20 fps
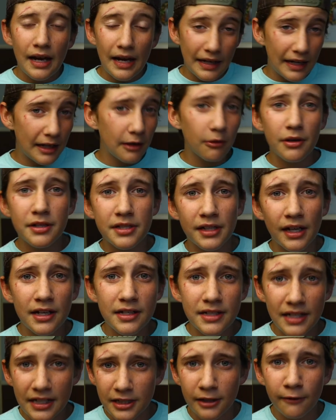anyways, guys,
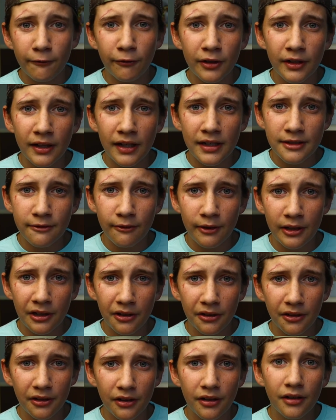that's it for today's
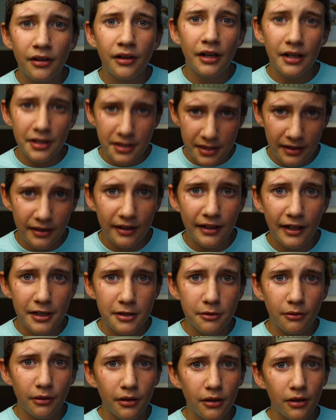video. I'll see you in the
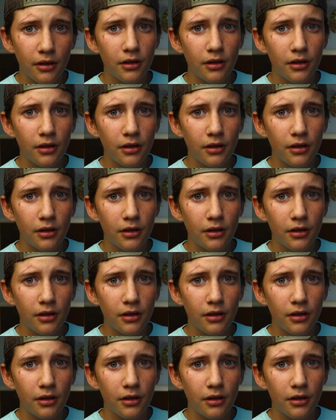next one.